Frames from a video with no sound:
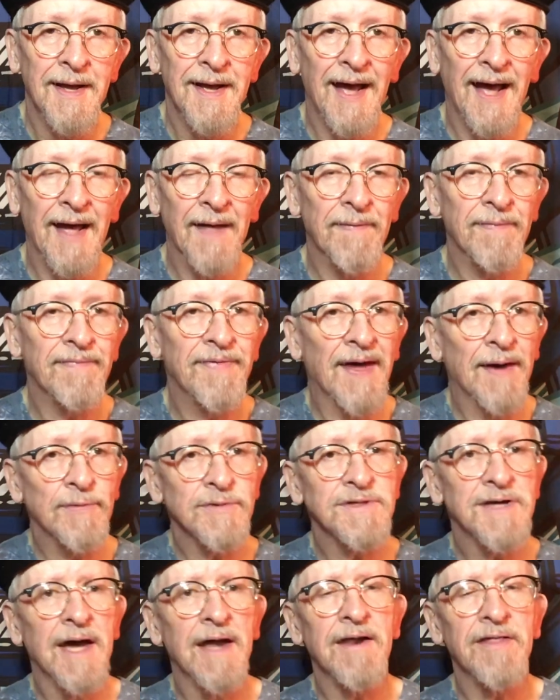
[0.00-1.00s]
And that
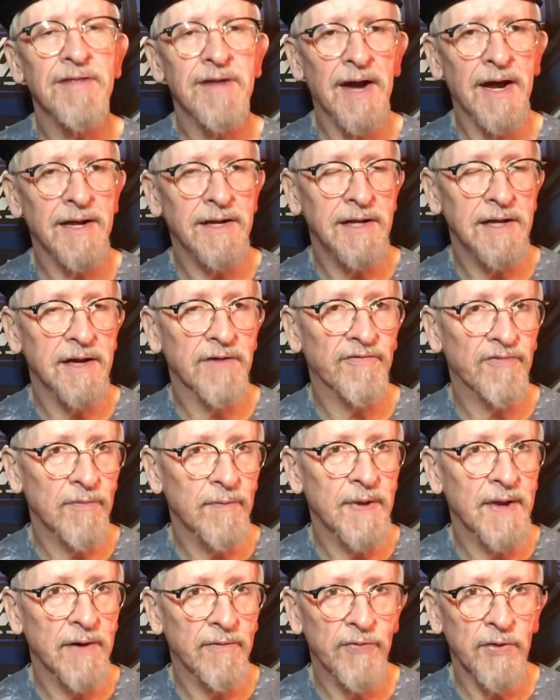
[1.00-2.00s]
was kind of the idea for
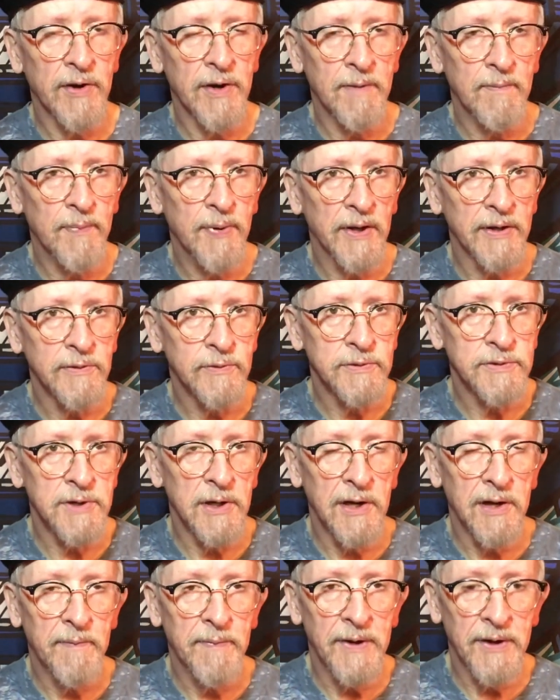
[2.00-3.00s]
me of what Unplugged was
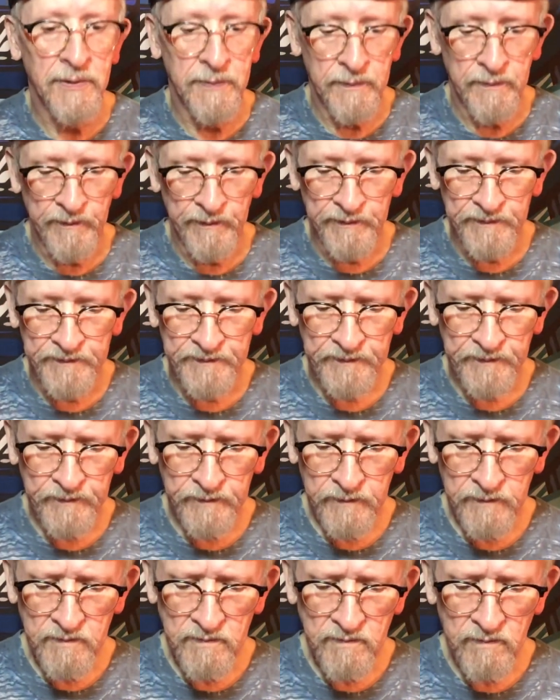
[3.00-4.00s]
all about.
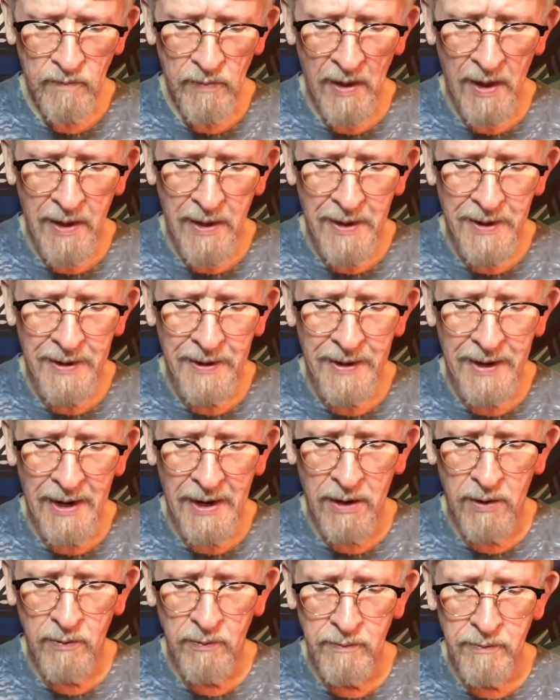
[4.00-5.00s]

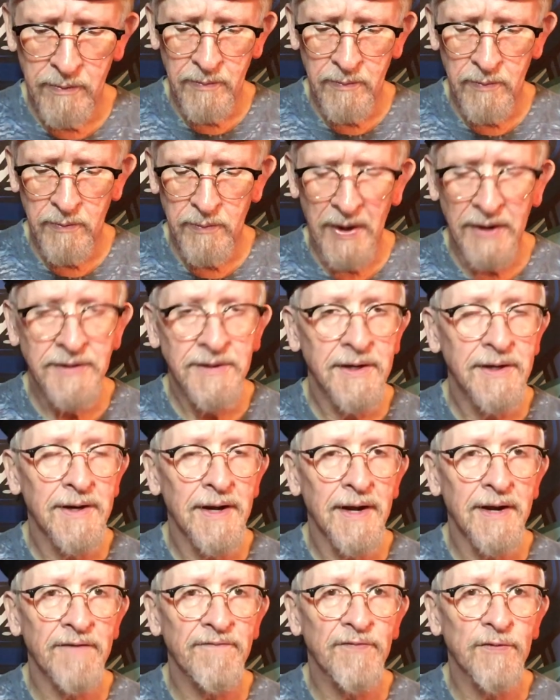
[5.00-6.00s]
Now,
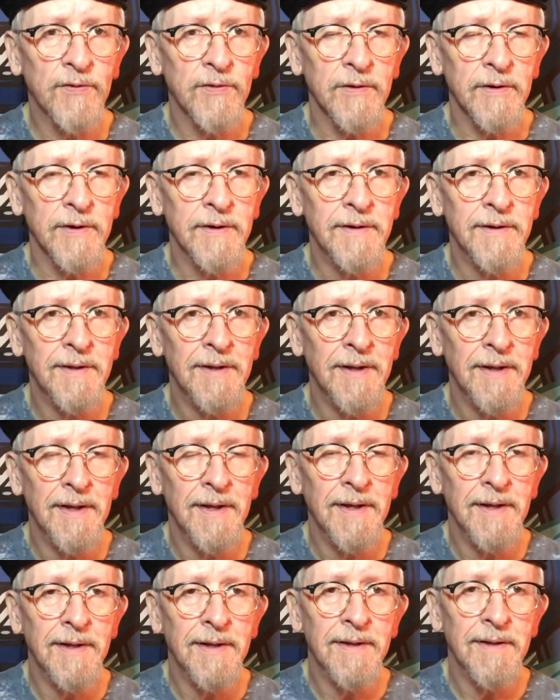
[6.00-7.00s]
1994,
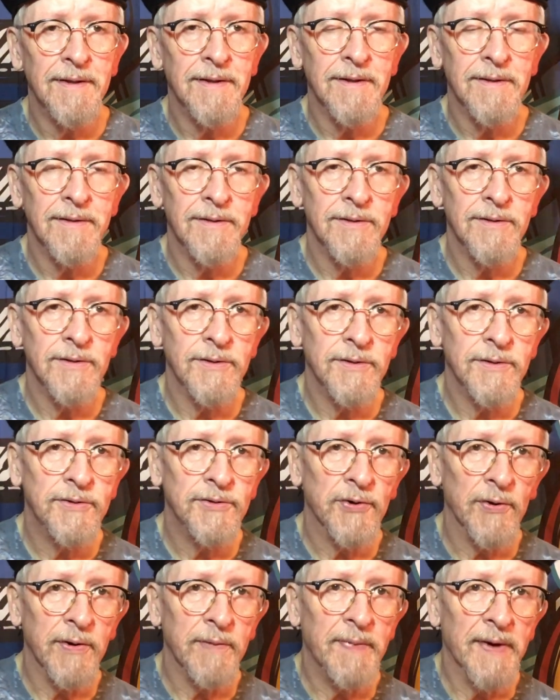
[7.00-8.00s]

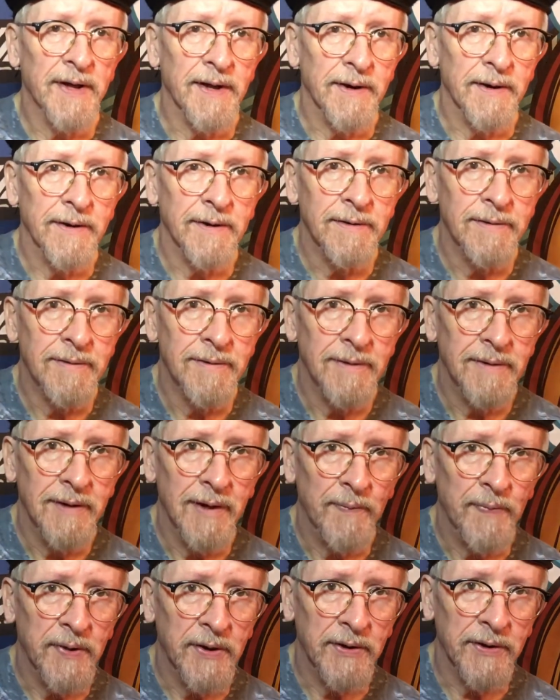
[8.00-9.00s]
Tony Bennett
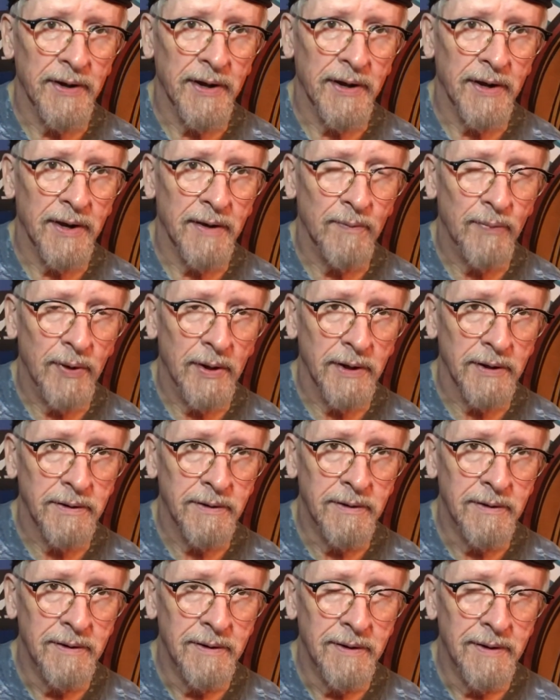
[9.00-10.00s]
appeared on
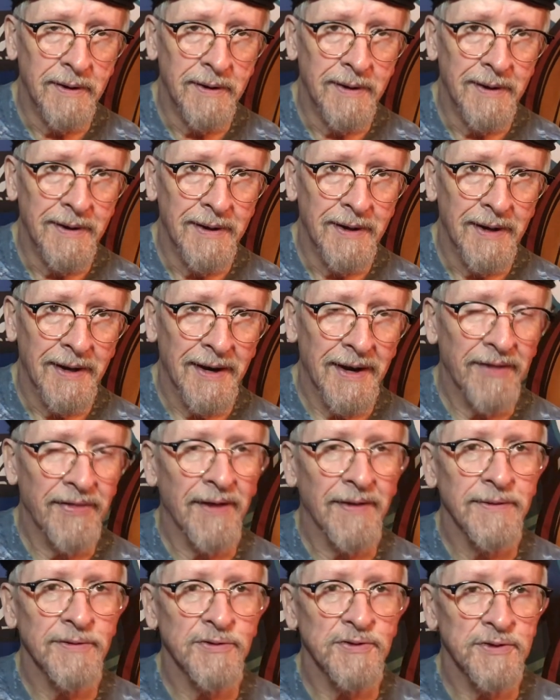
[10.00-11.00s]
Unplugged. And I
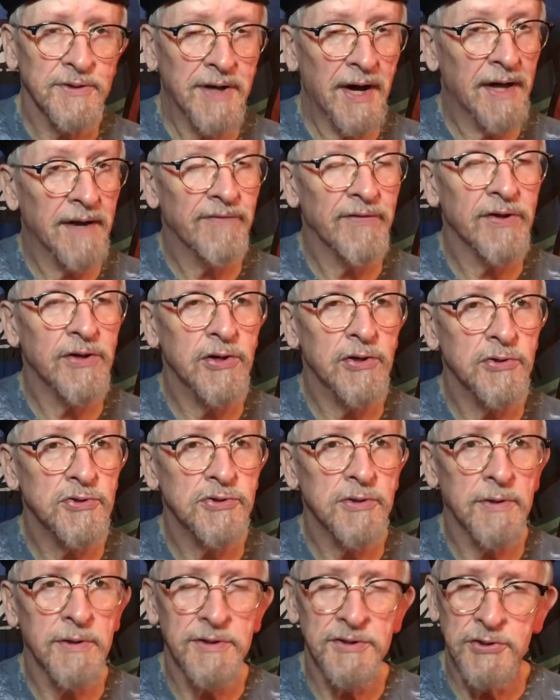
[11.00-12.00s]
thought this was kind of
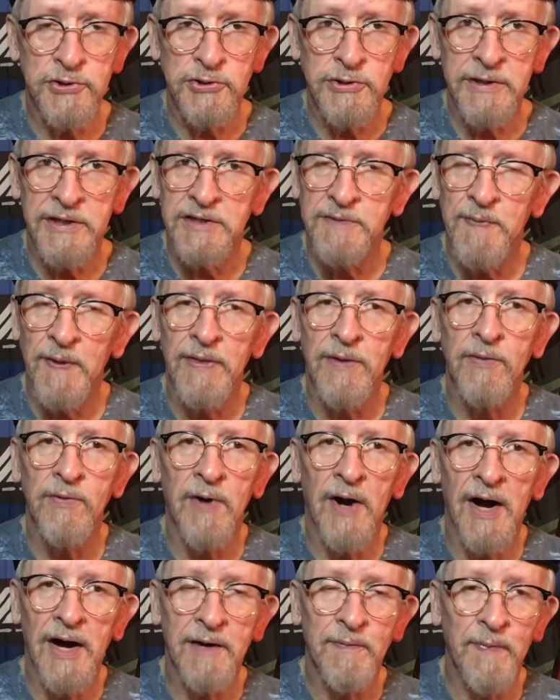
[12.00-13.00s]
unusual because usually it's been the
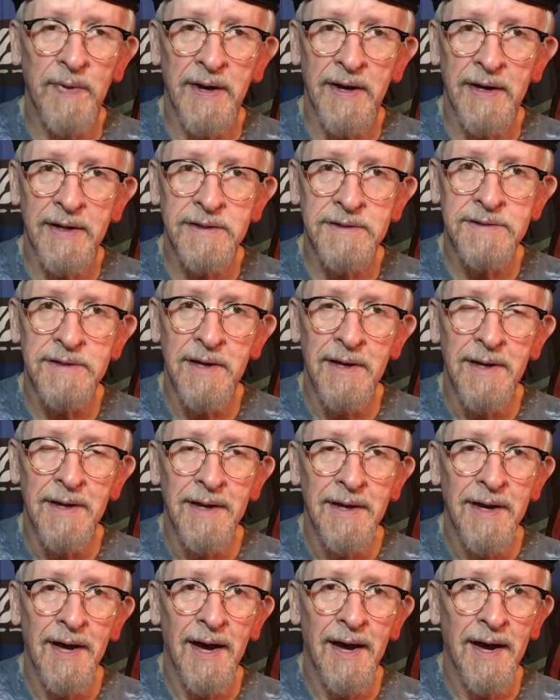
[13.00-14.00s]
rock bands.
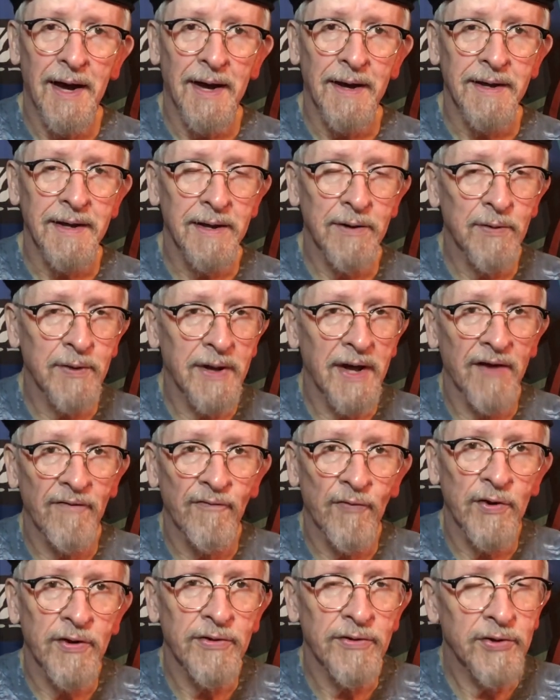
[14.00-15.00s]
Here we have
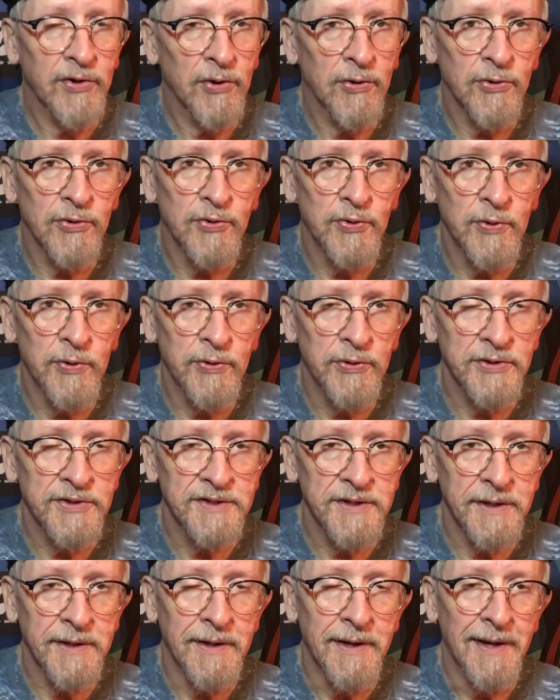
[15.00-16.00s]
one of the old crooners
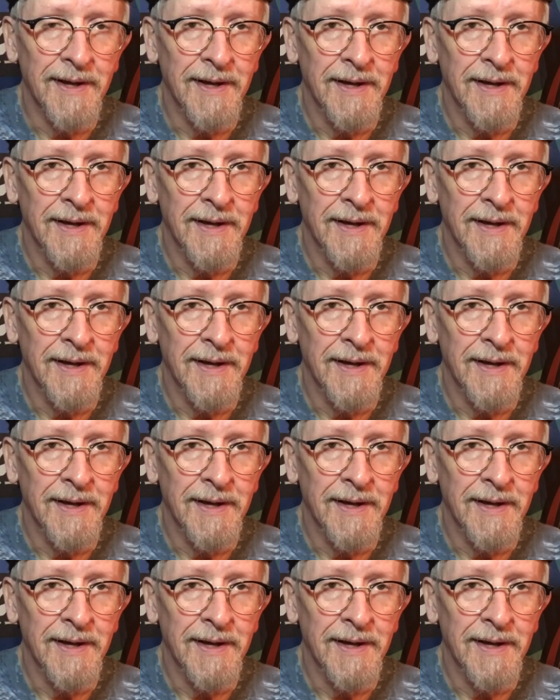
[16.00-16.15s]
in.